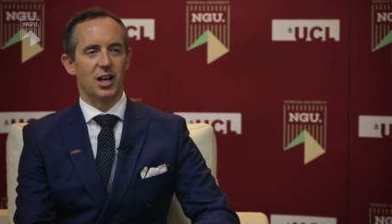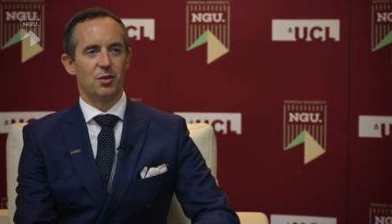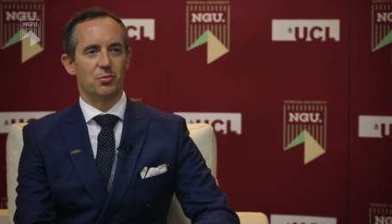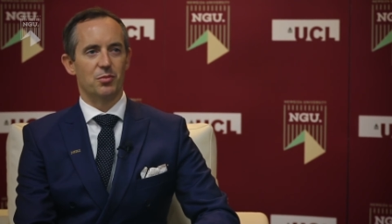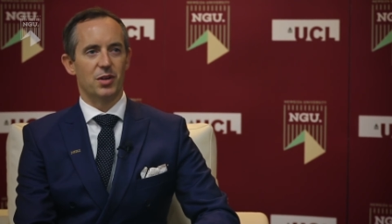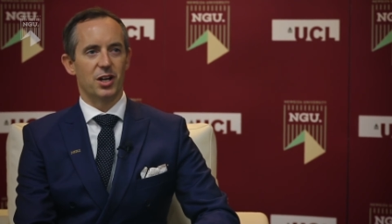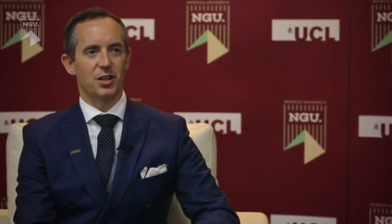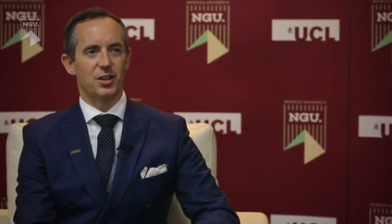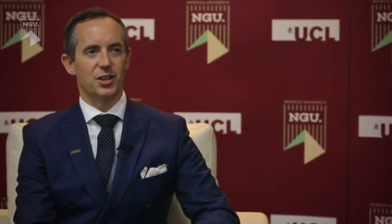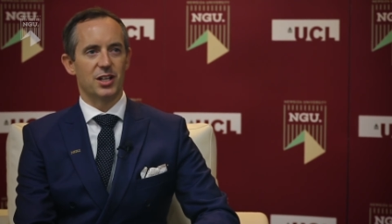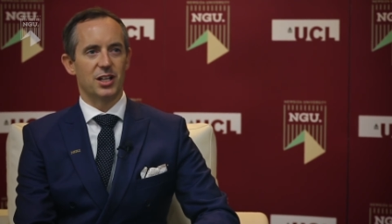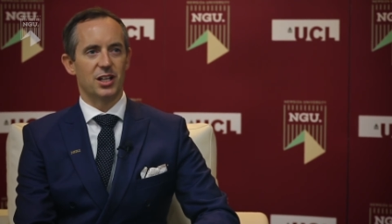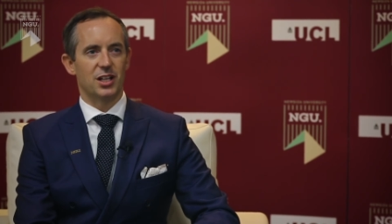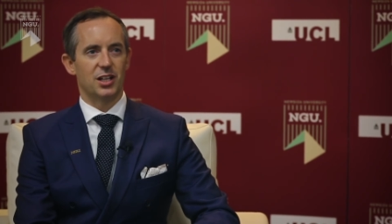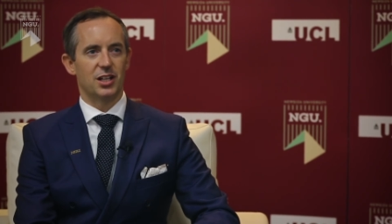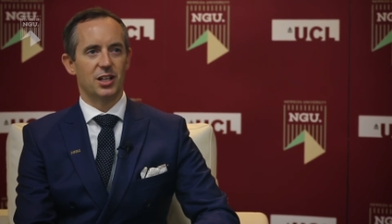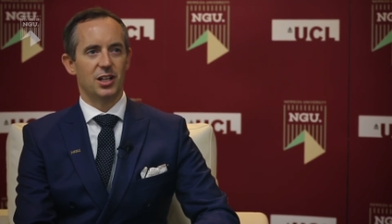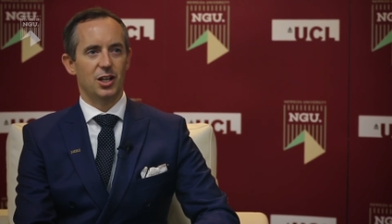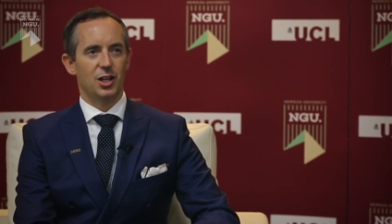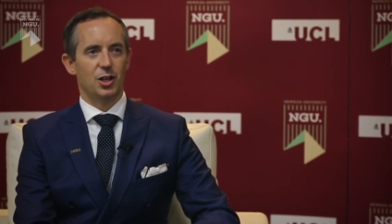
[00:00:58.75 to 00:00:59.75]
Um, I
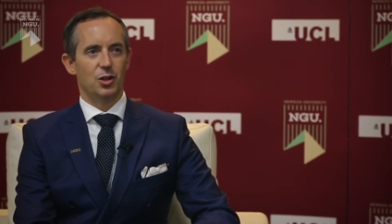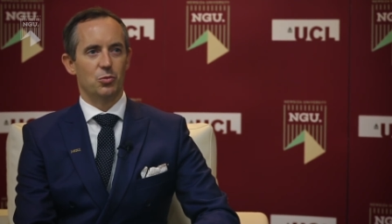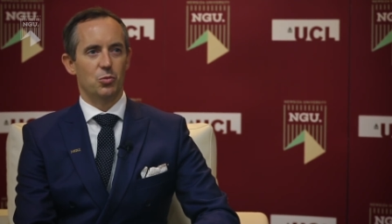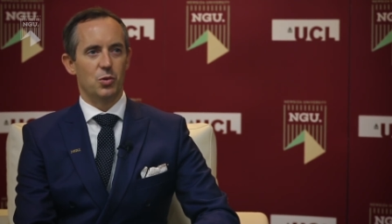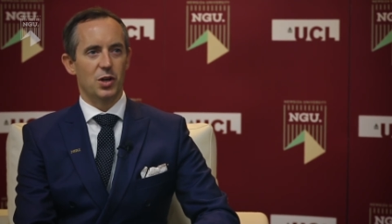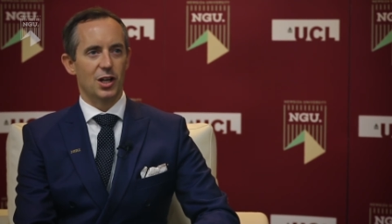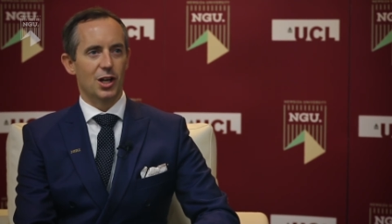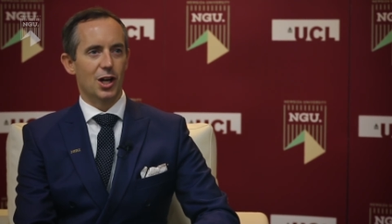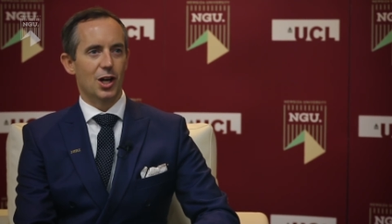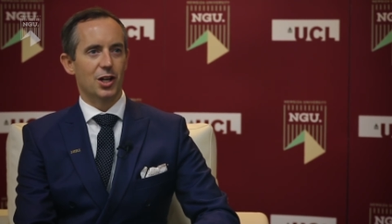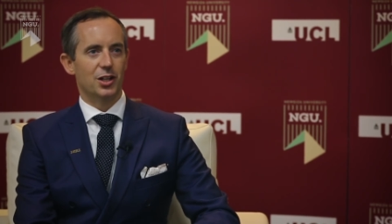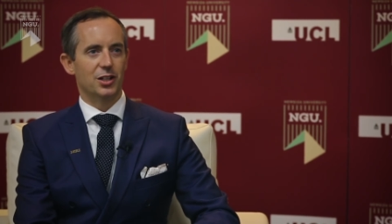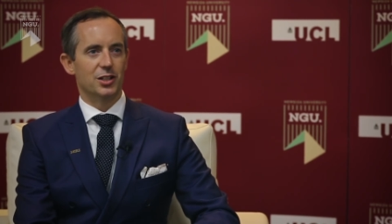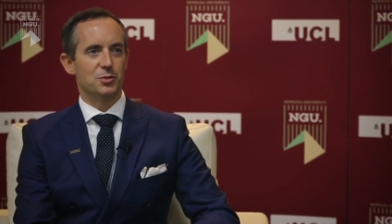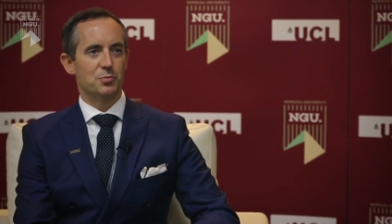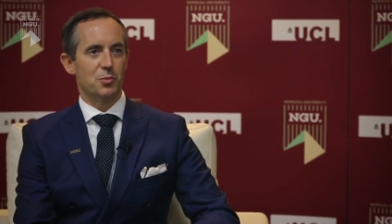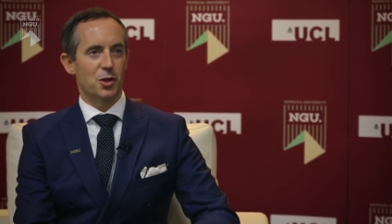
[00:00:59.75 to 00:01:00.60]
think we learn